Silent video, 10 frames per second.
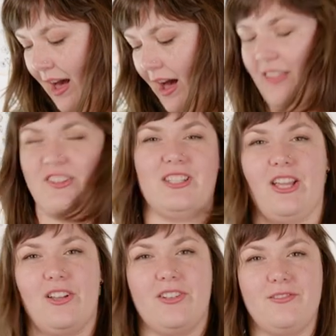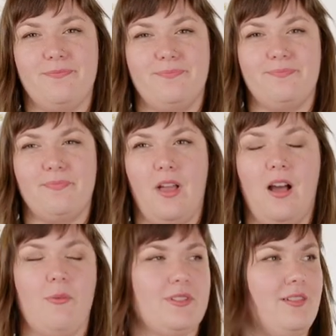uh, there's like a,
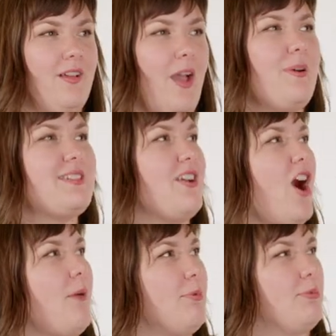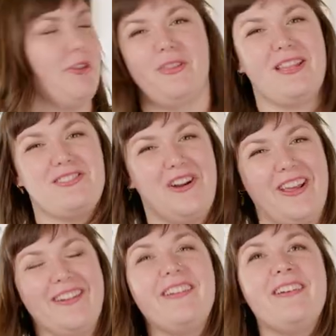uh, what's, I want to say copper blue, that's not
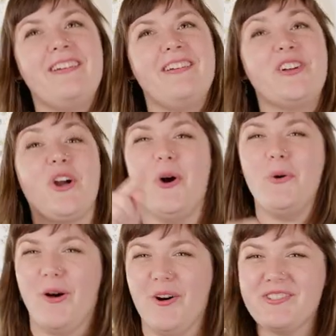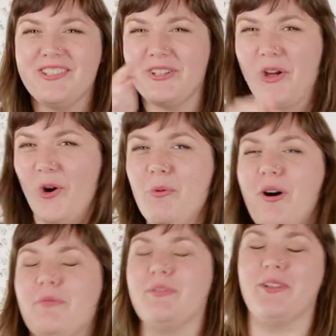it. Cobalt,
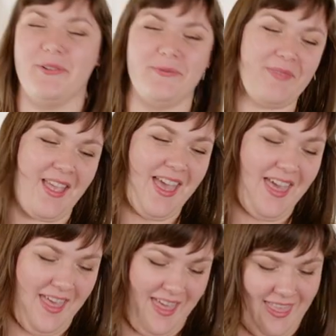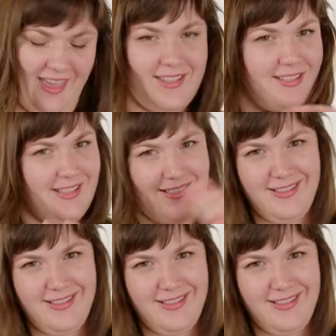cobalt blue. Thanks